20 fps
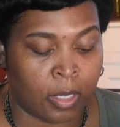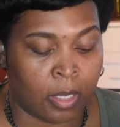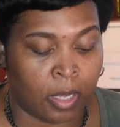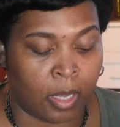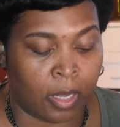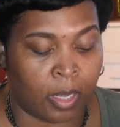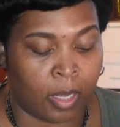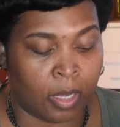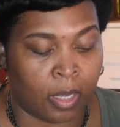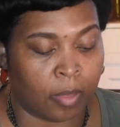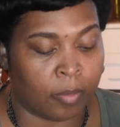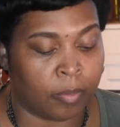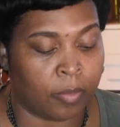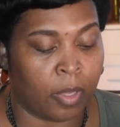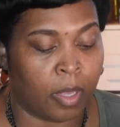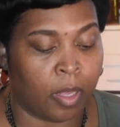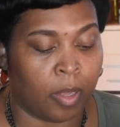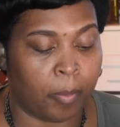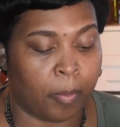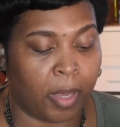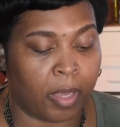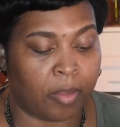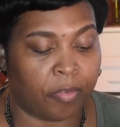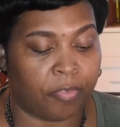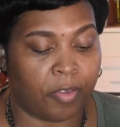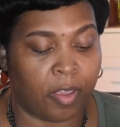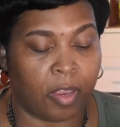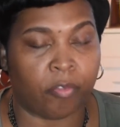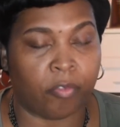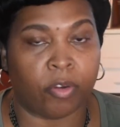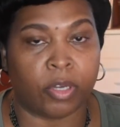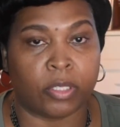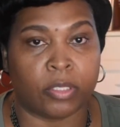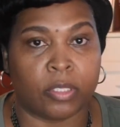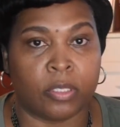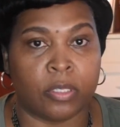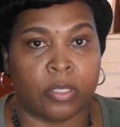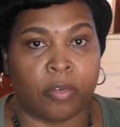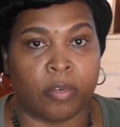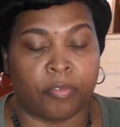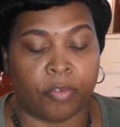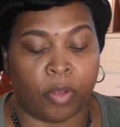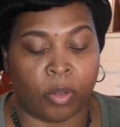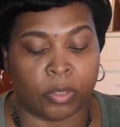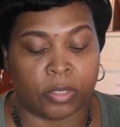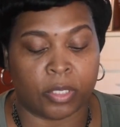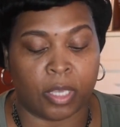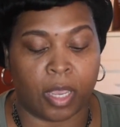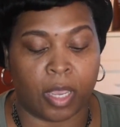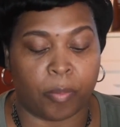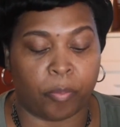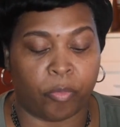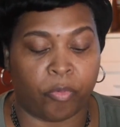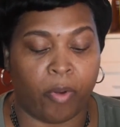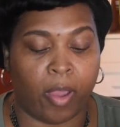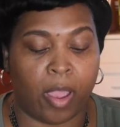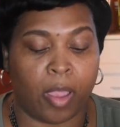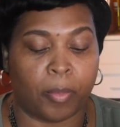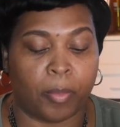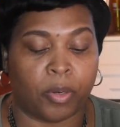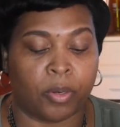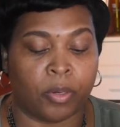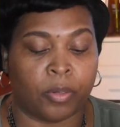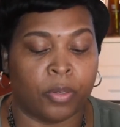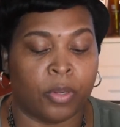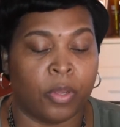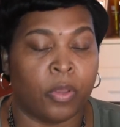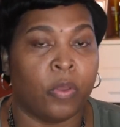my favorite of all time primer.